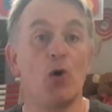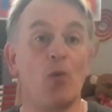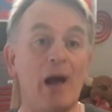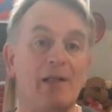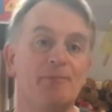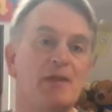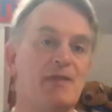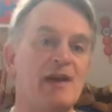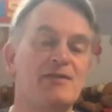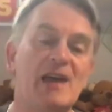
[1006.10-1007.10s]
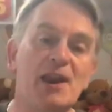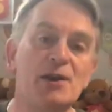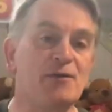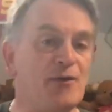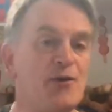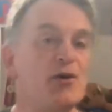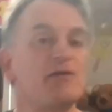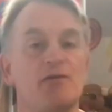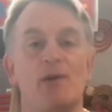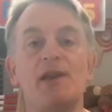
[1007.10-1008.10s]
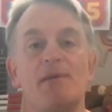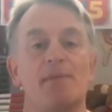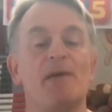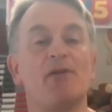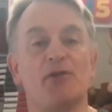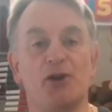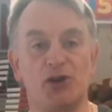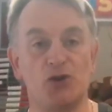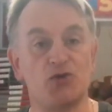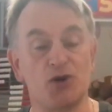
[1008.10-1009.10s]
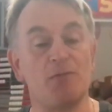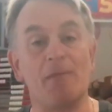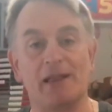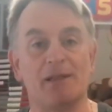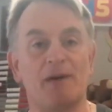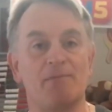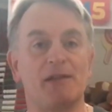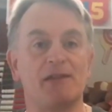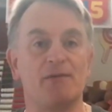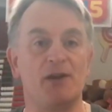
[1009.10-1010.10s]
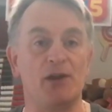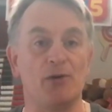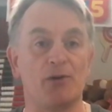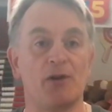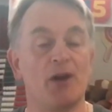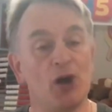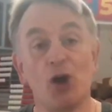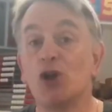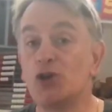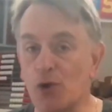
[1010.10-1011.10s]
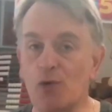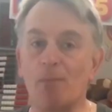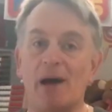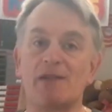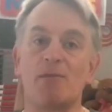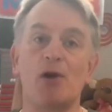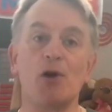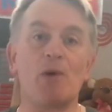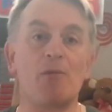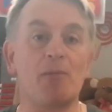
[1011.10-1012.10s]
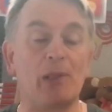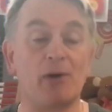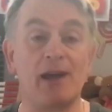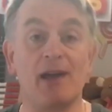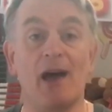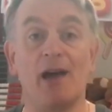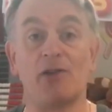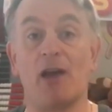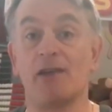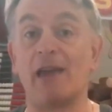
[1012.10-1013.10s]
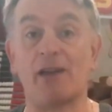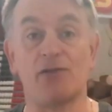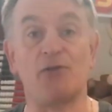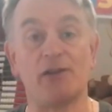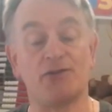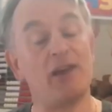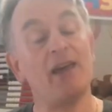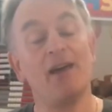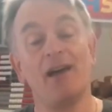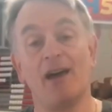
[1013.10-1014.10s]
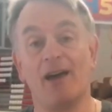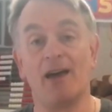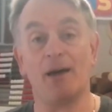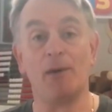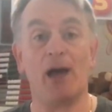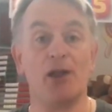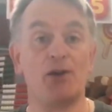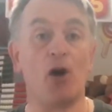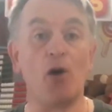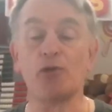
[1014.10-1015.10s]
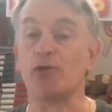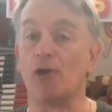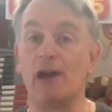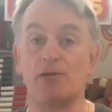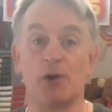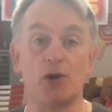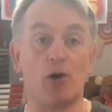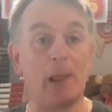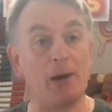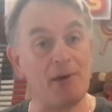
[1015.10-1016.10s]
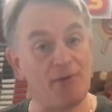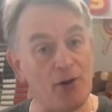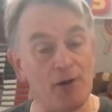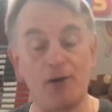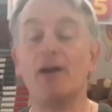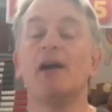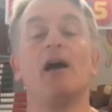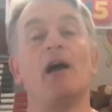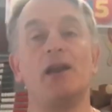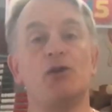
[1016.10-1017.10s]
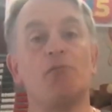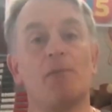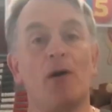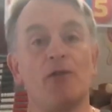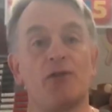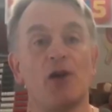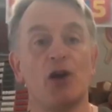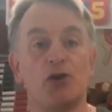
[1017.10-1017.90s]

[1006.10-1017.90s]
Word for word: Well, that's the end of the first of the Reddy Made Maths YouTube Mental Mathematics videos. Do come back tomorrow when we'll be looking at a second strategy. Um, and also, if you want to go a little bit further uh, in number bonds,